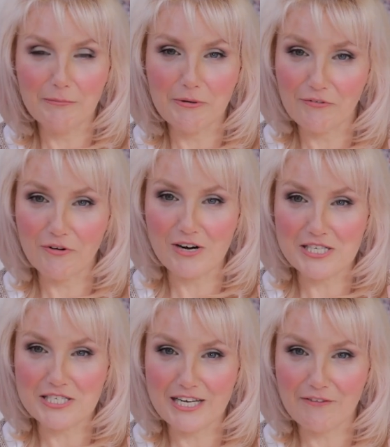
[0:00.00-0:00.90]
before
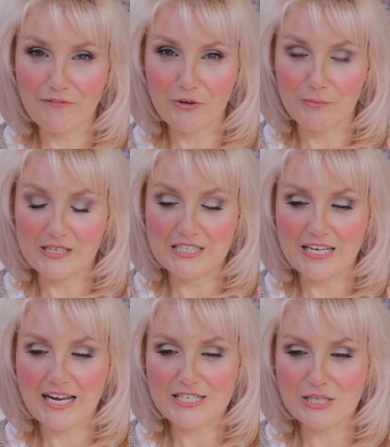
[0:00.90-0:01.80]
I start filming
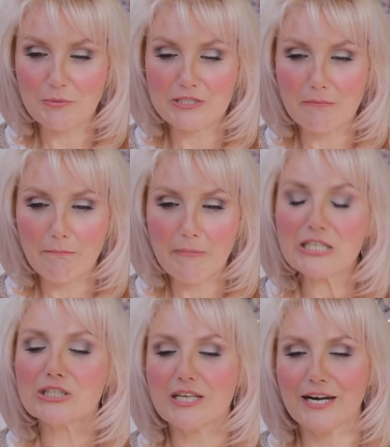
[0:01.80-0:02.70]
today. So it's
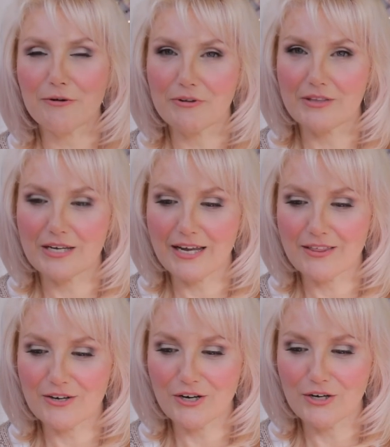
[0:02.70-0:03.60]
much later in the day
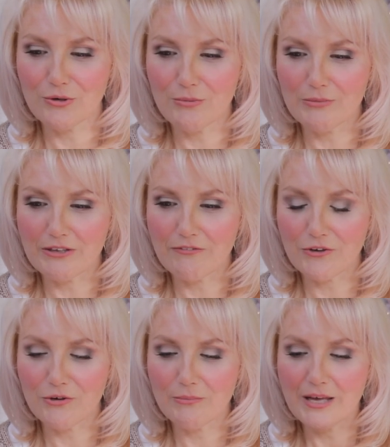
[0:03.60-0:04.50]
than I normally
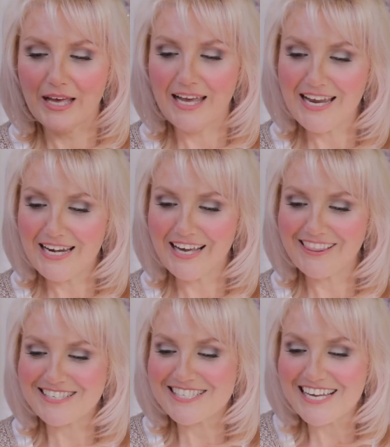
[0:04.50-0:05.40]
film, and now
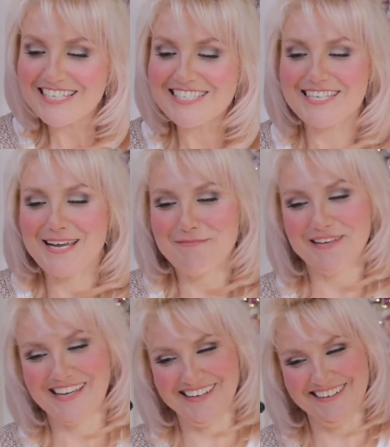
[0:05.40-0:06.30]
the sun's
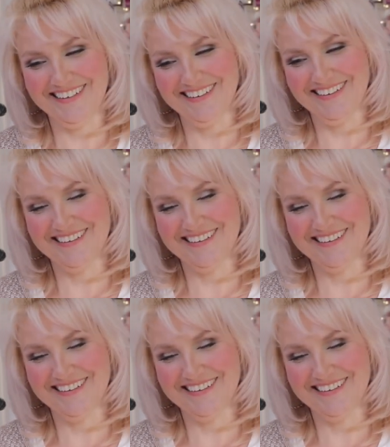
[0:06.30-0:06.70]
coming in.